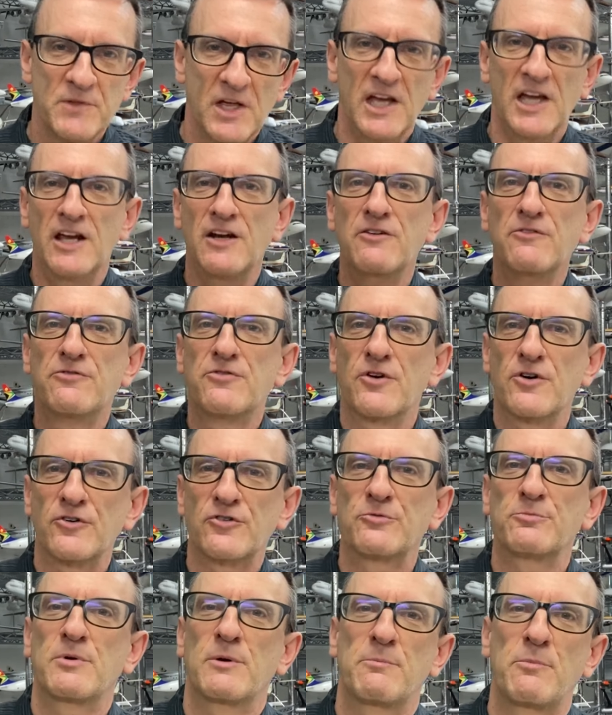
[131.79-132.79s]
inverse
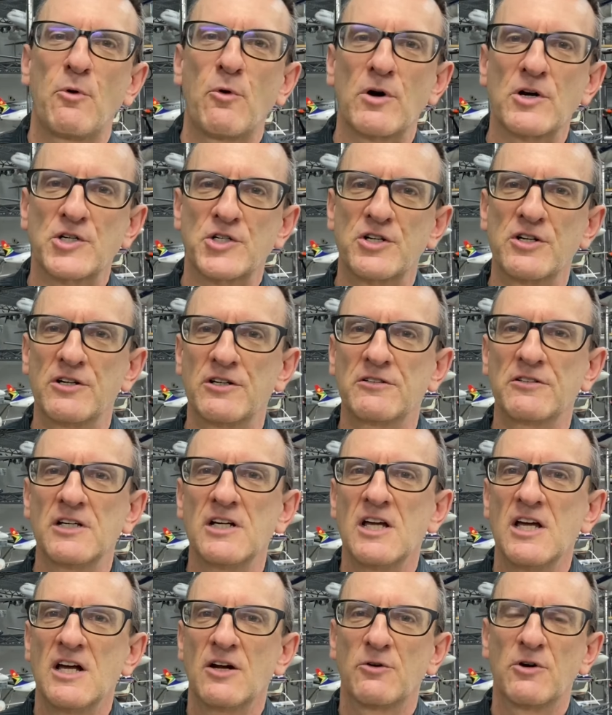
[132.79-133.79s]
proportional
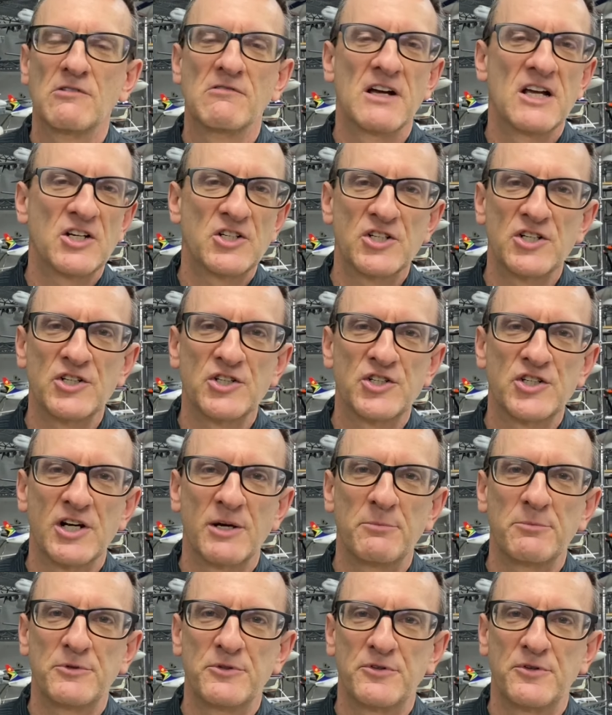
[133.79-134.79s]

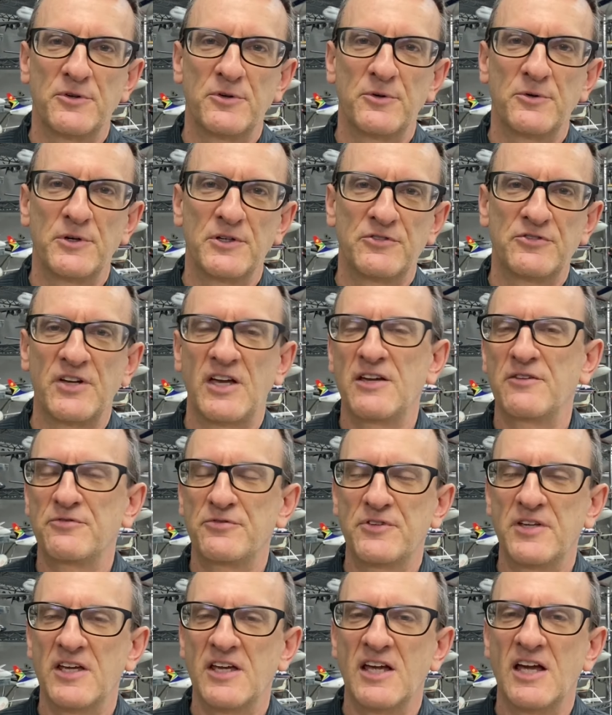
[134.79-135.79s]
relationship to
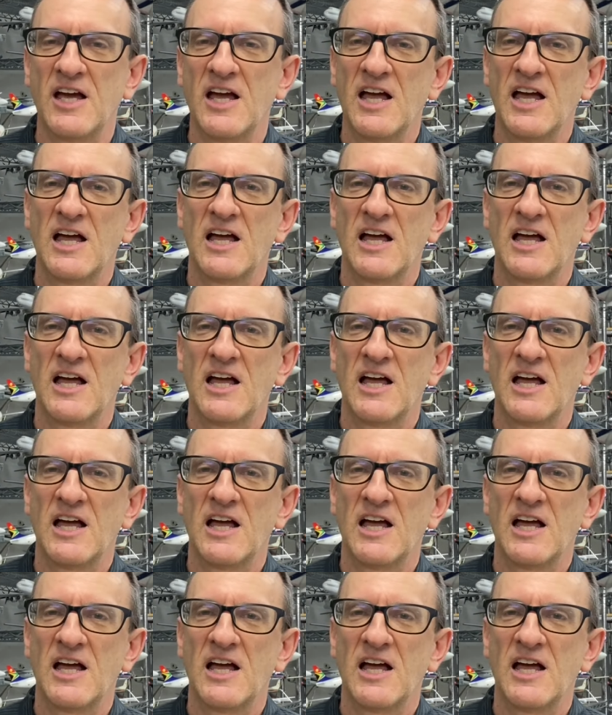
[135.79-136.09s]
safety